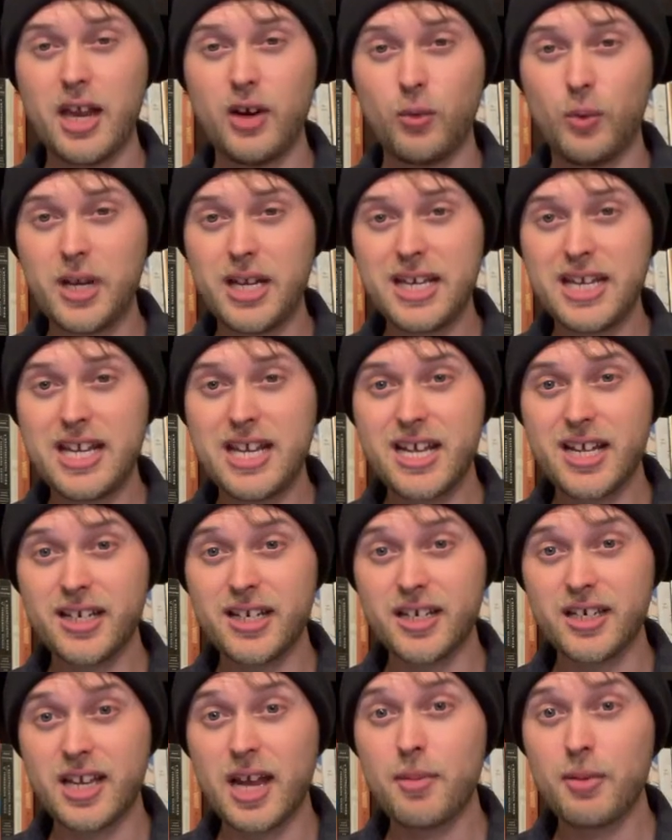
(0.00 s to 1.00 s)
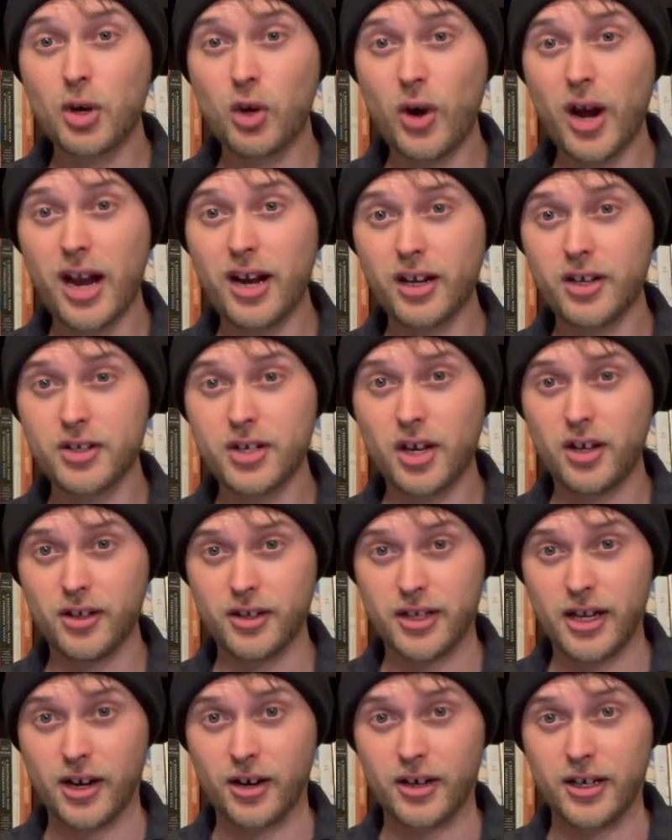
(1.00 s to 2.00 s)
And we need democratic
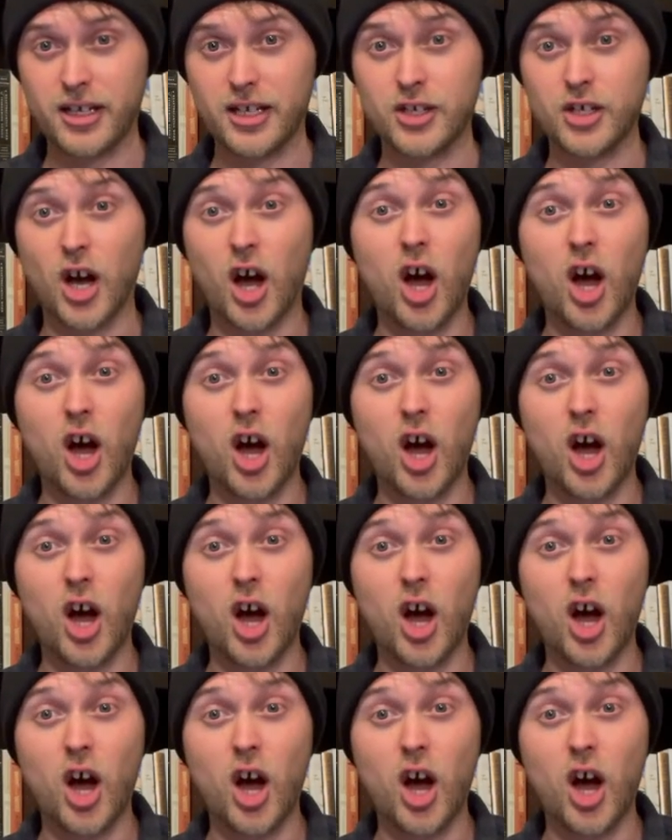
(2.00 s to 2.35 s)
solidarity